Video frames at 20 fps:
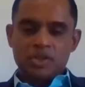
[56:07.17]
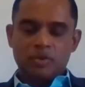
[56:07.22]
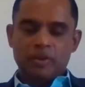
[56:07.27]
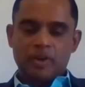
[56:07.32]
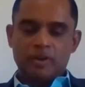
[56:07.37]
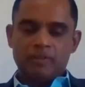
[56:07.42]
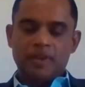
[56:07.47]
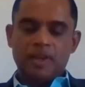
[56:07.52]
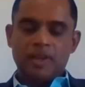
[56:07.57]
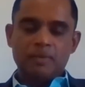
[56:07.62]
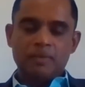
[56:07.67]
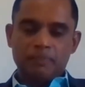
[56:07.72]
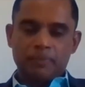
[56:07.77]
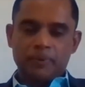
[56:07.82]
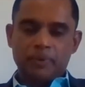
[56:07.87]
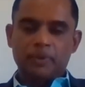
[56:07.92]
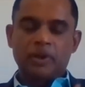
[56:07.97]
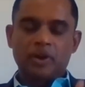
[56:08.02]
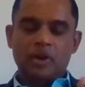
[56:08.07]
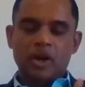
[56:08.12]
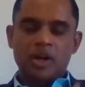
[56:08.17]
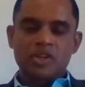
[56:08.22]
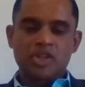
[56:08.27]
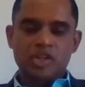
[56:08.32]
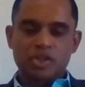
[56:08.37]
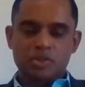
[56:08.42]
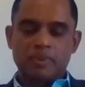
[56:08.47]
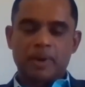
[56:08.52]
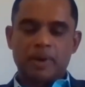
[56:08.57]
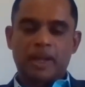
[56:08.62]
when we improve the
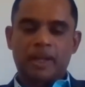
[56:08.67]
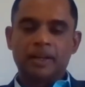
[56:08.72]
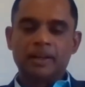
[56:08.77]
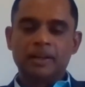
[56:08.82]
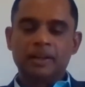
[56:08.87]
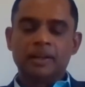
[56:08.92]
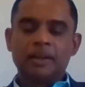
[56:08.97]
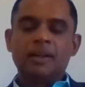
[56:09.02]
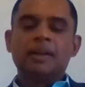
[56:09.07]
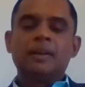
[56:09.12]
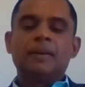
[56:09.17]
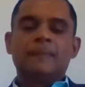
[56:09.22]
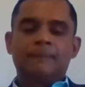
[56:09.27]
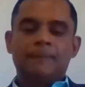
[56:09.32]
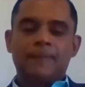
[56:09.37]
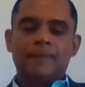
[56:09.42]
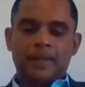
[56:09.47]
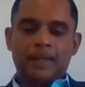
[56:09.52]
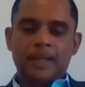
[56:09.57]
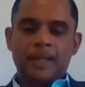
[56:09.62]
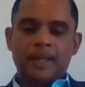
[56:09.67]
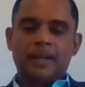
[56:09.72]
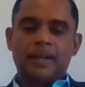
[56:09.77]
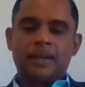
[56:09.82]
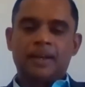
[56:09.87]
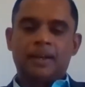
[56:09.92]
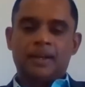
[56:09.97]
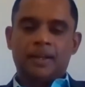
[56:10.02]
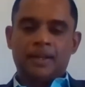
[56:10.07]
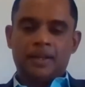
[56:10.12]
conscious mind we
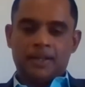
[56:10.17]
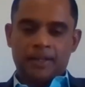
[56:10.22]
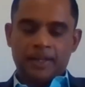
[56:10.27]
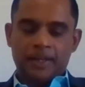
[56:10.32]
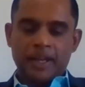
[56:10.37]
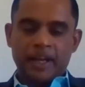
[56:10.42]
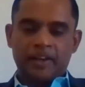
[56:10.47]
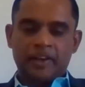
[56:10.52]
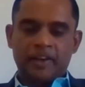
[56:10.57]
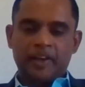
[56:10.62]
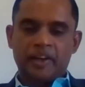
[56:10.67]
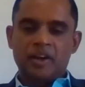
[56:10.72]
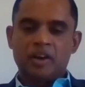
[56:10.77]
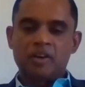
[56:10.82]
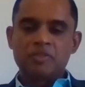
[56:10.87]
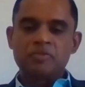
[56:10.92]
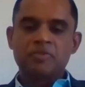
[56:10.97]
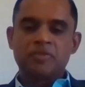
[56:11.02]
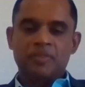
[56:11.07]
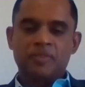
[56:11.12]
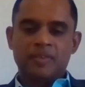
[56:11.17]
can uh, get rid of